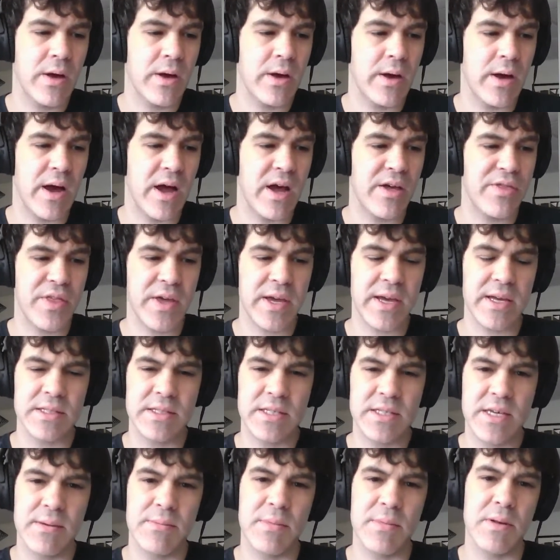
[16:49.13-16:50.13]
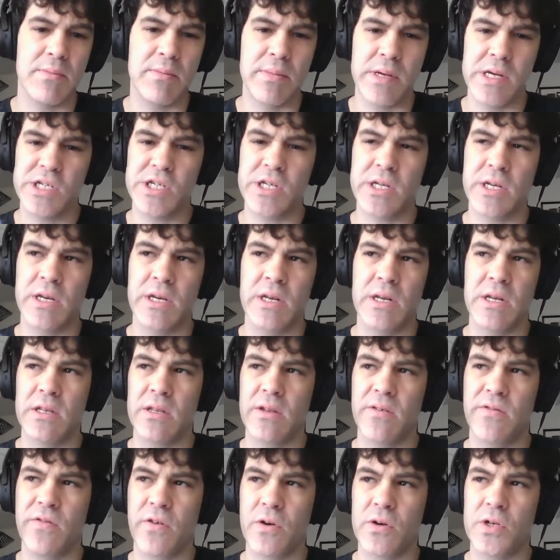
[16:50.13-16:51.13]
I think, a team in Michigan
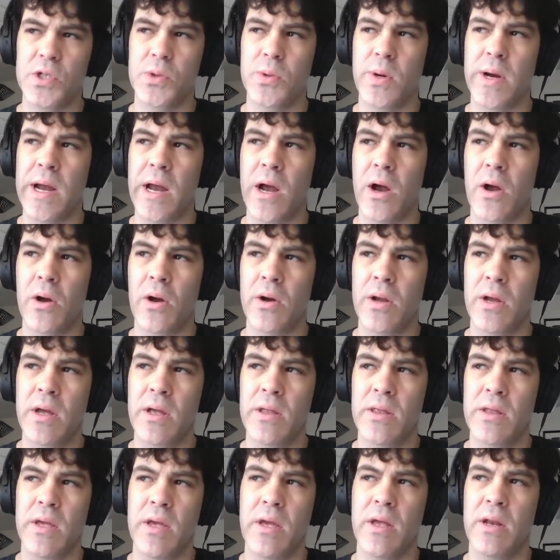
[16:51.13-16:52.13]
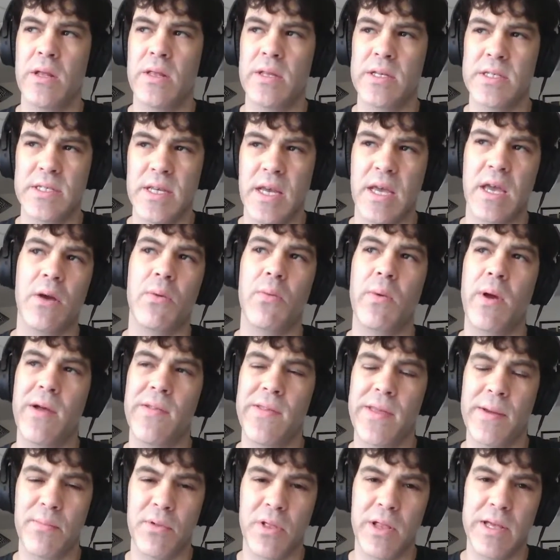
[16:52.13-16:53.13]
in the first round, and then in the second round
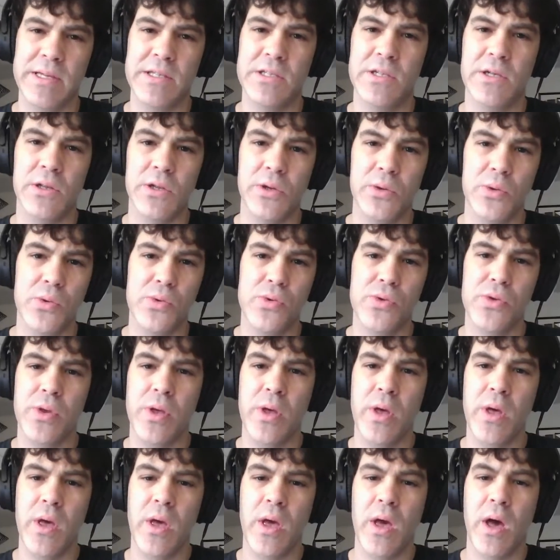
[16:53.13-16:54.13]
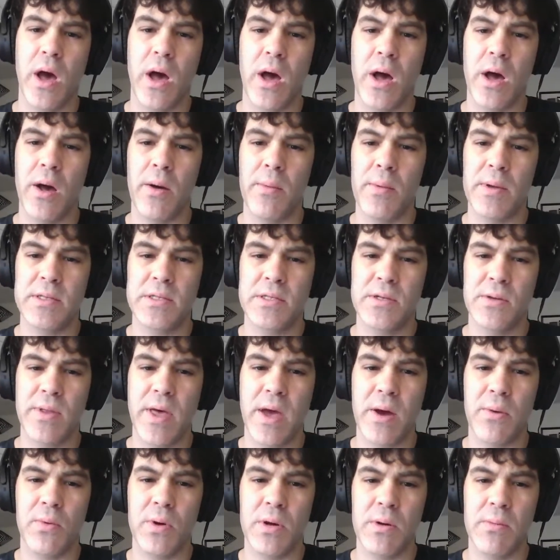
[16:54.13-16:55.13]
they played Duluth, and so
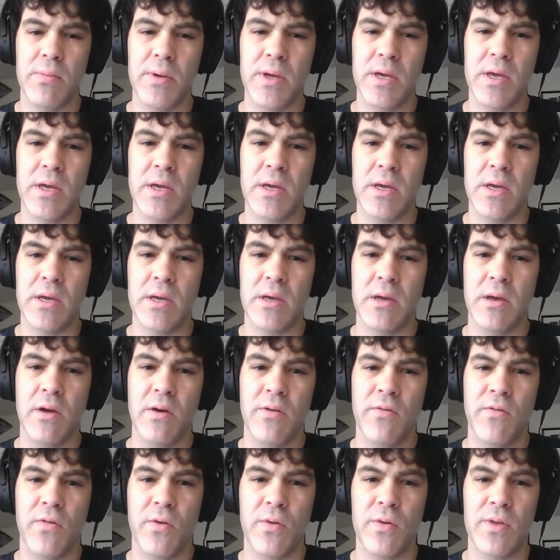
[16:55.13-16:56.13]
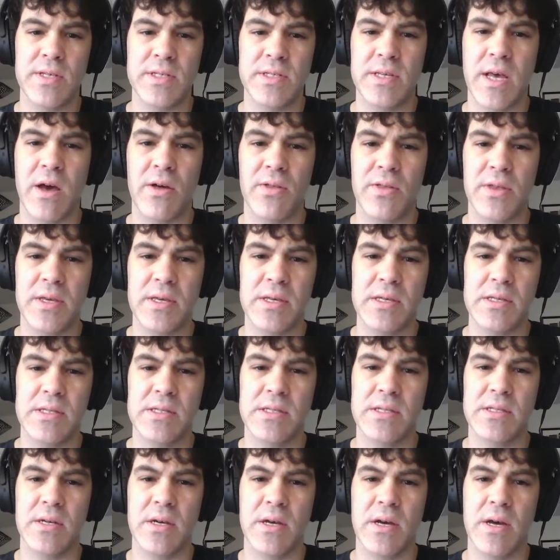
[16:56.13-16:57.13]
that wouldn't be for the
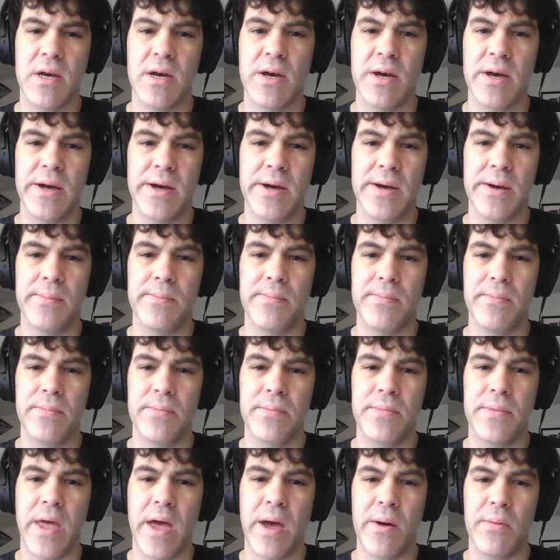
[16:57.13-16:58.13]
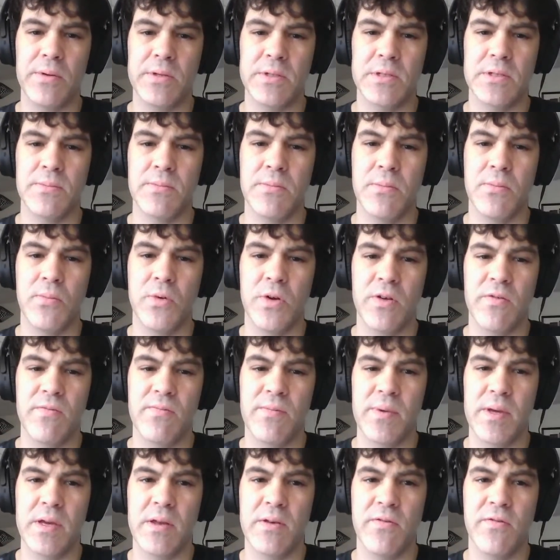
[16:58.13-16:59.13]
Southeast. That would
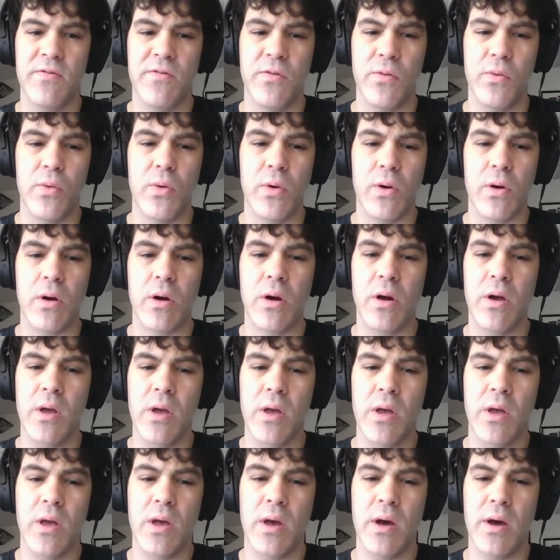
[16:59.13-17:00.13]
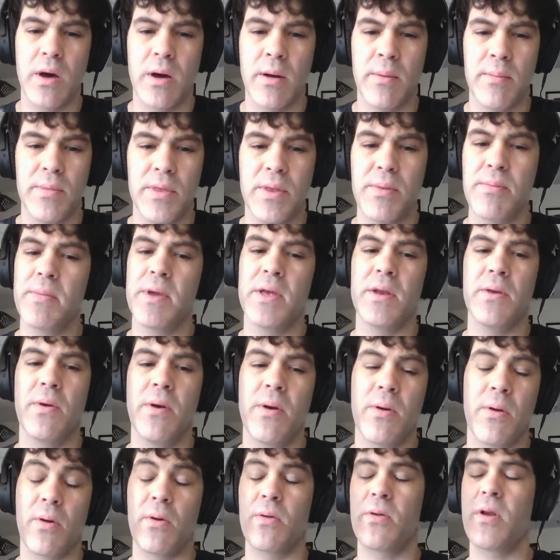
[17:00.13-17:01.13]
have been for the mid,
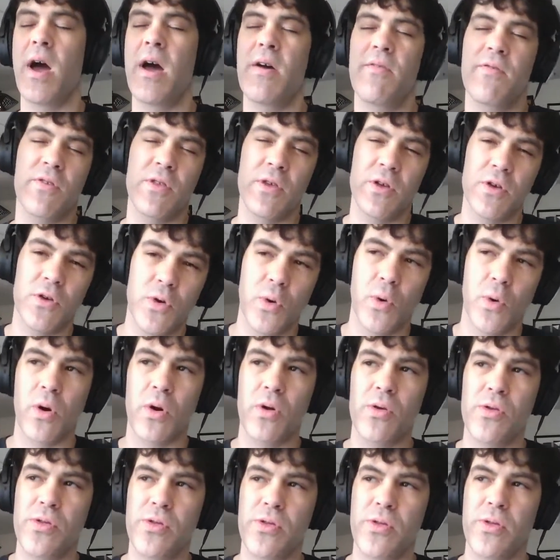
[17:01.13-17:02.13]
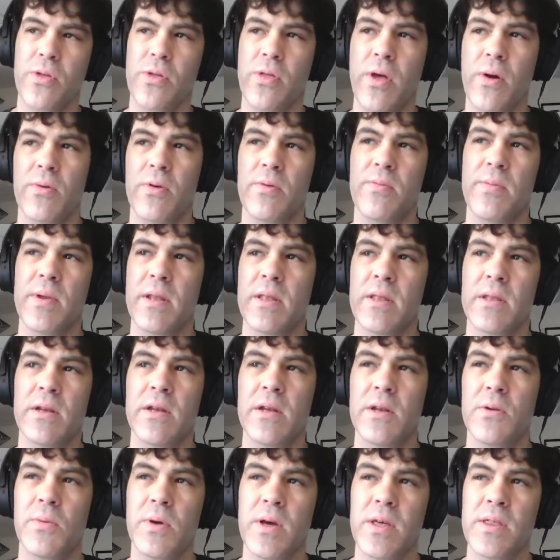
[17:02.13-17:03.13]
or not for the North. That would have been in the
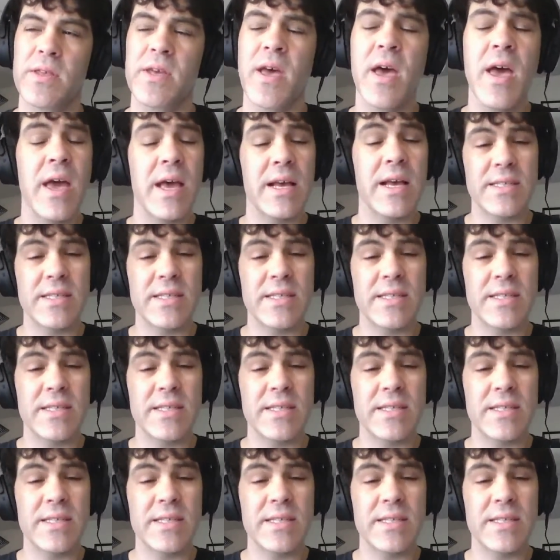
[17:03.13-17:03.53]
Midwest.